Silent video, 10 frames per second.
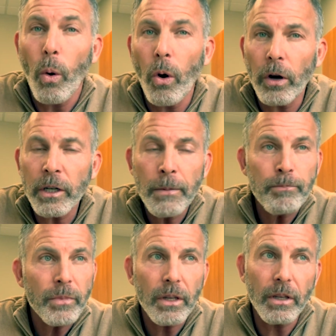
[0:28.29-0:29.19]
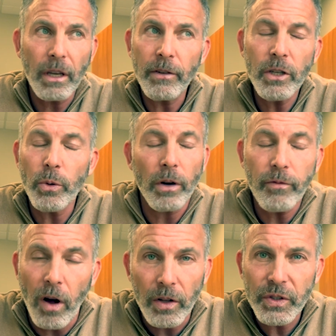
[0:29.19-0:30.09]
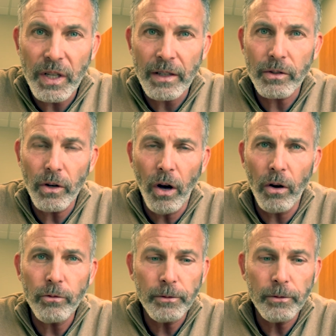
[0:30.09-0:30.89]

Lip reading: or giving you a false sense of